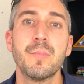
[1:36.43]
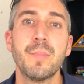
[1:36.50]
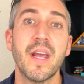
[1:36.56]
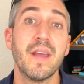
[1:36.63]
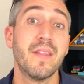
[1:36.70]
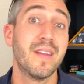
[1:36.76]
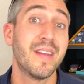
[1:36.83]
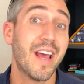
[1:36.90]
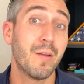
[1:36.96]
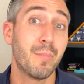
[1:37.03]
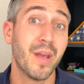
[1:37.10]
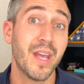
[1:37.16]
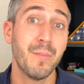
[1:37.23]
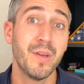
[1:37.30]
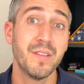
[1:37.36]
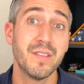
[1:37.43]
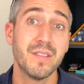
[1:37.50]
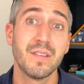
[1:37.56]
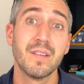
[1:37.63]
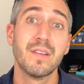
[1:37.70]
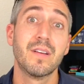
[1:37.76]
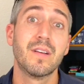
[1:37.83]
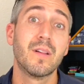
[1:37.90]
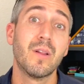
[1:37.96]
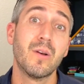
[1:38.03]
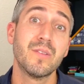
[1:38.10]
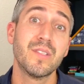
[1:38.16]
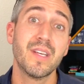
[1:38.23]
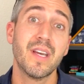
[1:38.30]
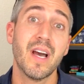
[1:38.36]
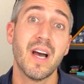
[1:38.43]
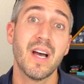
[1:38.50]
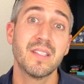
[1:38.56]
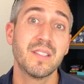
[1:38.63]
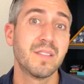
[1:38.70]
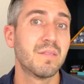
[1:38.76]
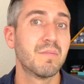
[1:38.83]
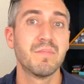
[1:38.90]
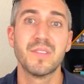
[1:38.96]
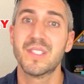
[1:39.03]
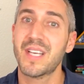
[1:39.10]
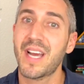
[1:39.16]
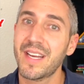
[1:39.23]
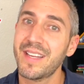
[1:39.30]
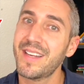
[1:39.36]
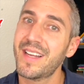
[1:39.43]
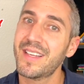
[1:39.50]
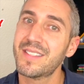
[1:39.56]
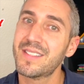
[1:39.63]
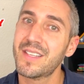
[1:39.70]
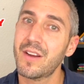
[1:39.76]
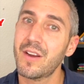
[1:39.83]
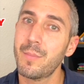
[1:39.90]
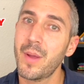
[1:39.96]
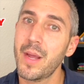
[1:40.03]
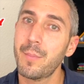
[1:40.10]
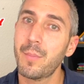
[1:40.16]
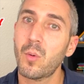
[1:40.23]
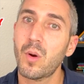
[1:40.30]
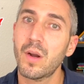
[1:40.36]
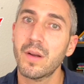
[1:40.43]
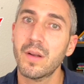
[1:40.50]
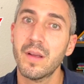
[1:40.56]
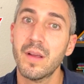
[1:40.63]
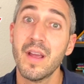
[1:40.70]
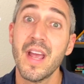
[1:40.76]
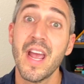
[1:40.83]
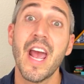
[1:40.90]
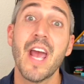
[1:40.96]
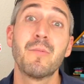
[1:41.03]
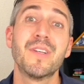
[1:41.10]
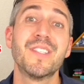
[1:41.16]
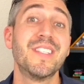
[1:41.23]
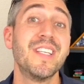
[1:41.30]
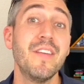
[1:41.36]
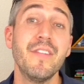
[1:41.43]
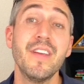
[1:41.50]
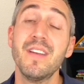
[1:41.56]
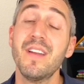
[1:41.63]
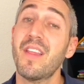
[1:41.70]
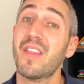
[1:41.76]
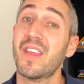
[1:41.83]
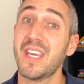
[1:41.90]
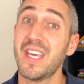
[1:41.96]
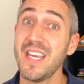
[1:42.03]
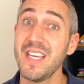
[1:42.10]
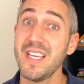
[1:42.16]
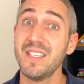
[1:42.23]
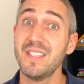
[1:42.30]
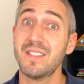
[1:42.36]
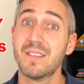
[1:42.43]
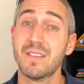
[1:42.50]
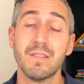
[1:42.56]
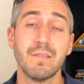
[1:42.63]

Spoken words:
paying the down payment, closing costs, signing necessary paperwork, and receiving the keys